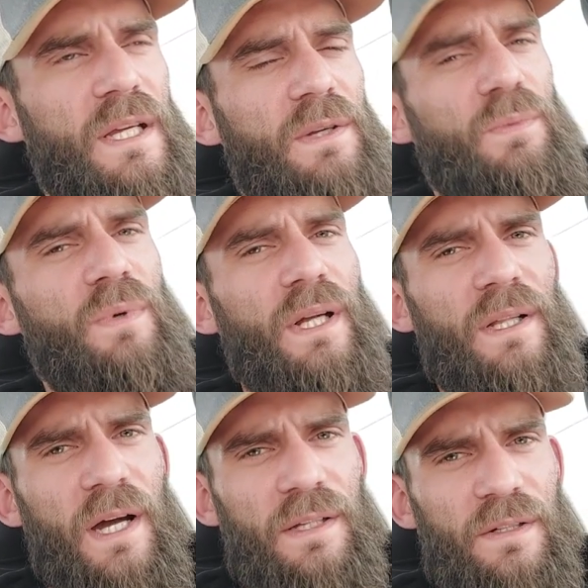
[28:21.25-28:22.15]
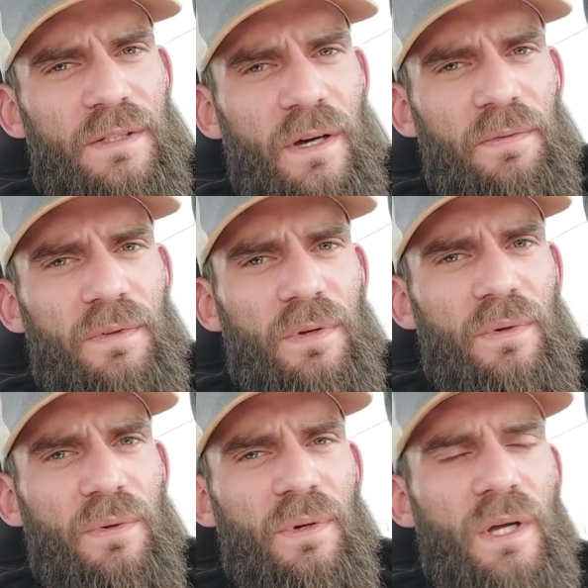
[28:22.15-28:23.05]
You realign yourself
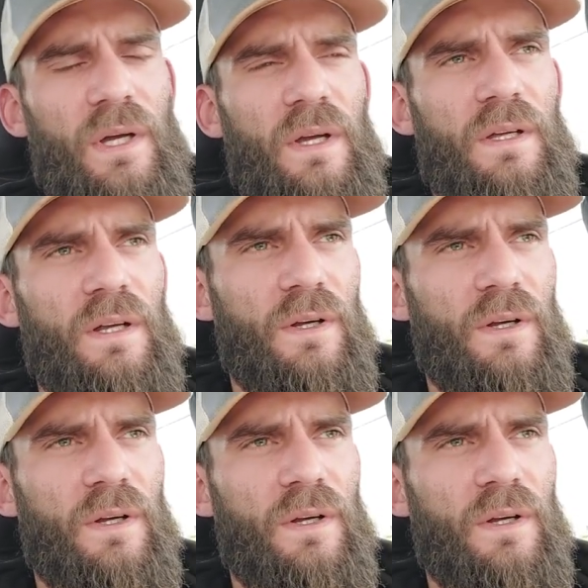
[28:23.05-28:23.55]
to your